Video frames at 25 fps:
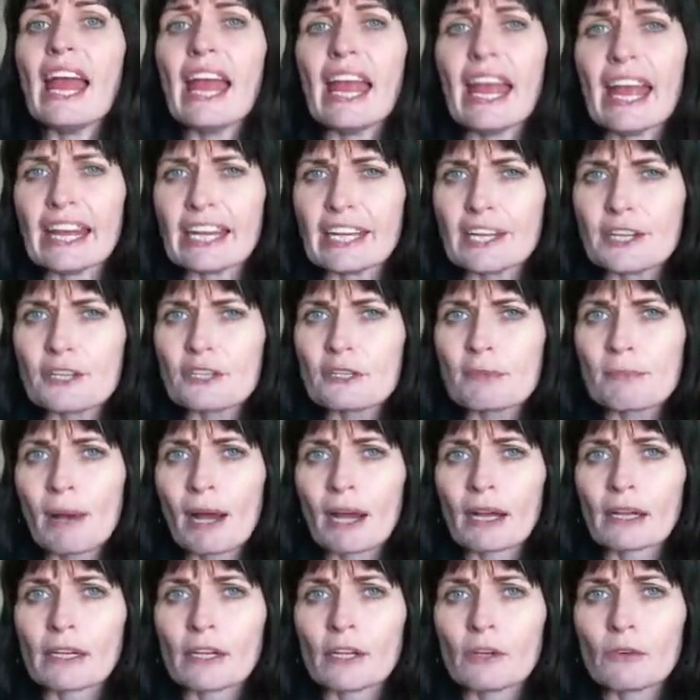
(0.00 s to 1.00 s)
Any
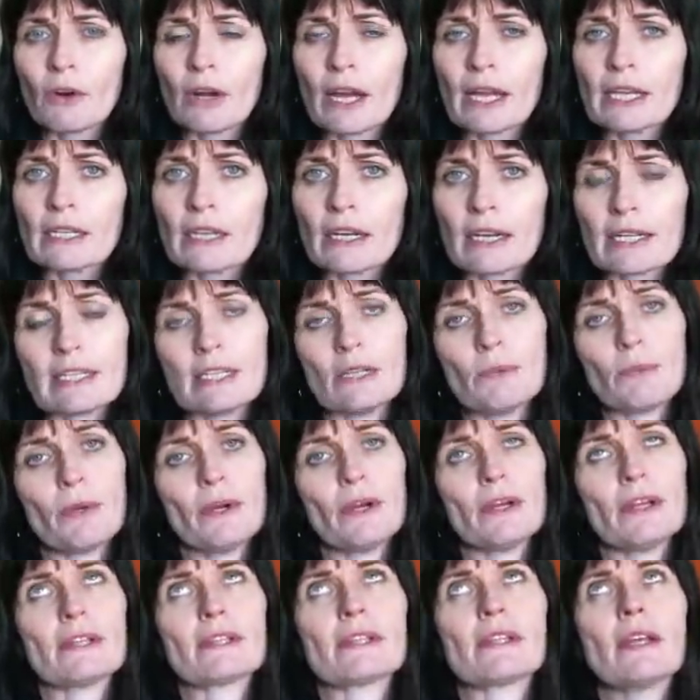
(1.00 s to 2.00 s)
schmuck can write 90
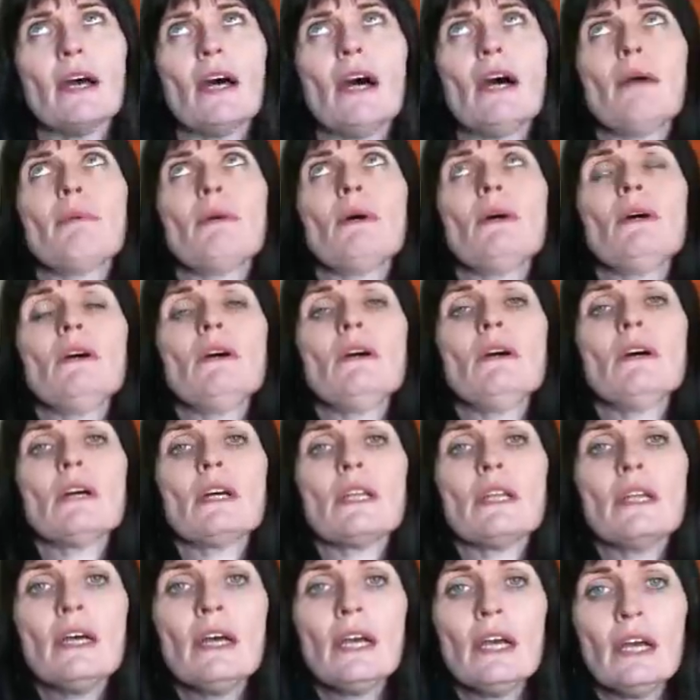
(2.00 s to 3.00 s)
words. Come
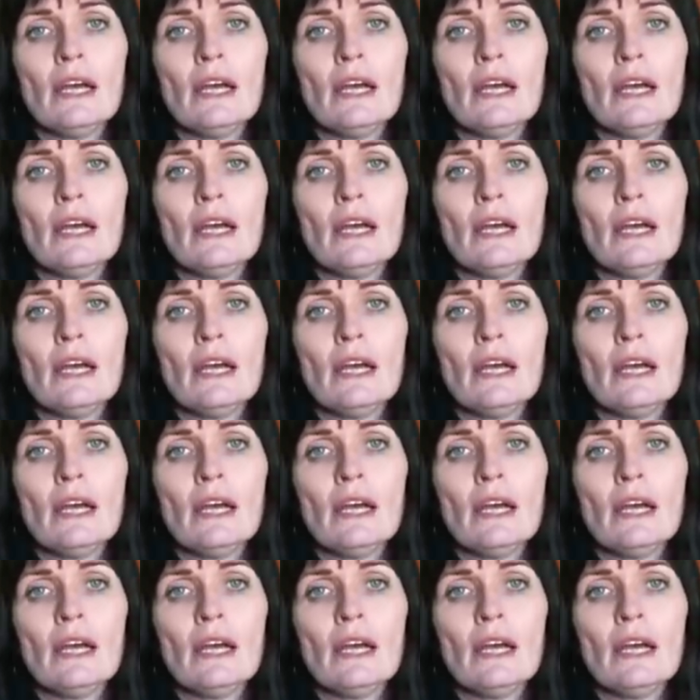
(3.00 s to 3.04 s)
on.